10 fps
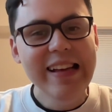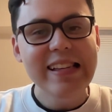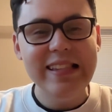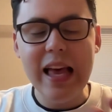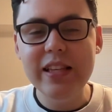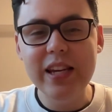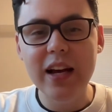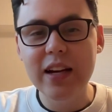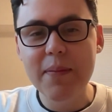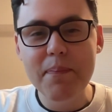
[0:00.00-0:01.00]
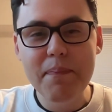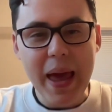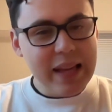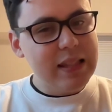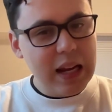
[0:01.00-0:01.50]
Se-chan
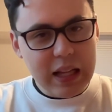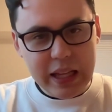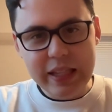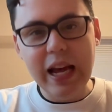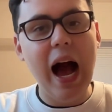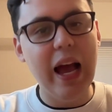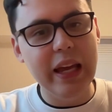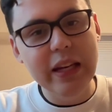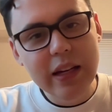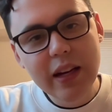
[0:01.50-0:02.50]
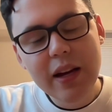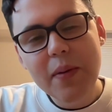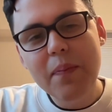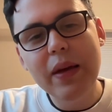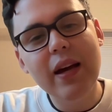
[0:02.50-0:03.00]
basically dying
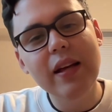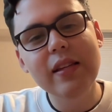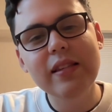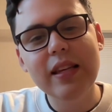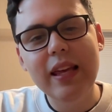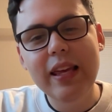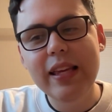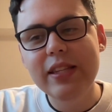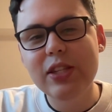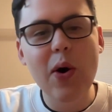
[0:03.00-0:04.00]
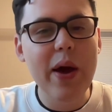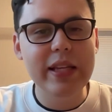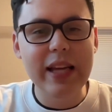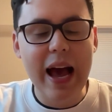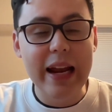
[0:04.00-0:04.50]
because he's so
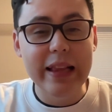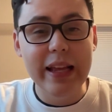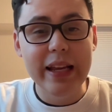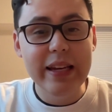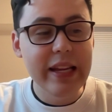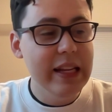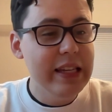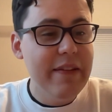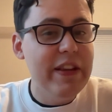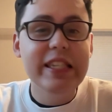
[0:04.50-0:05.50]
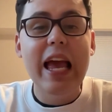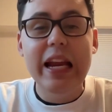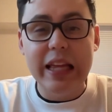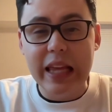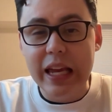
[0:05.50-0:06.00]
excited that he doesn't even say
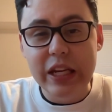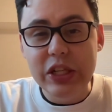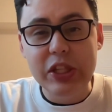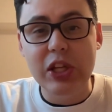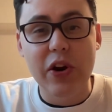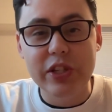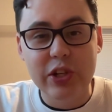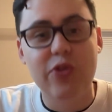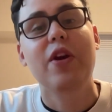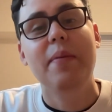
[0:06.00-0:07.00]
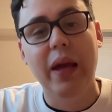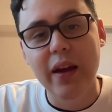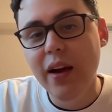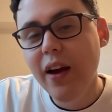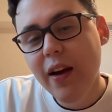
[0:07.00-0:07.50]
anything. He just starts
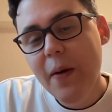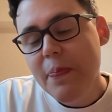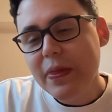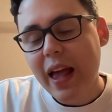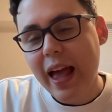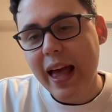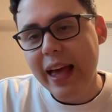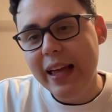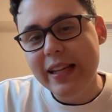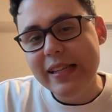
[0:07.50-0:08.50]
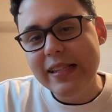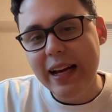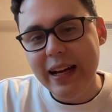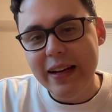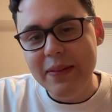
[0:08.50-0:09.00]
screaming, and
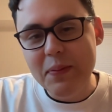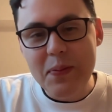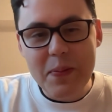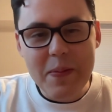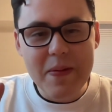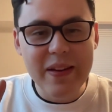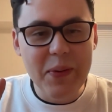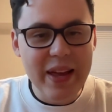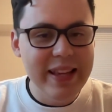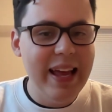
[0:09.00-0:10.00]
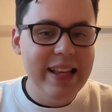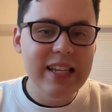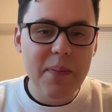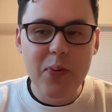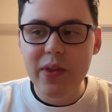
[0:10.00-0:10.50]
it ends
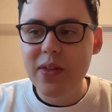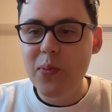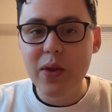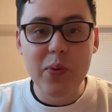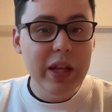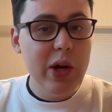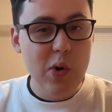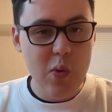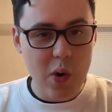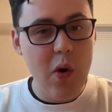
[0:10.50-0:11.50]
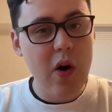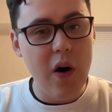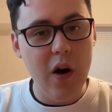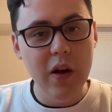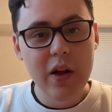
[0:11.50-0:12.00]
up with a really cool roll
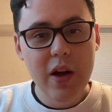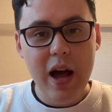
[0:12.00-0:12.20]
call.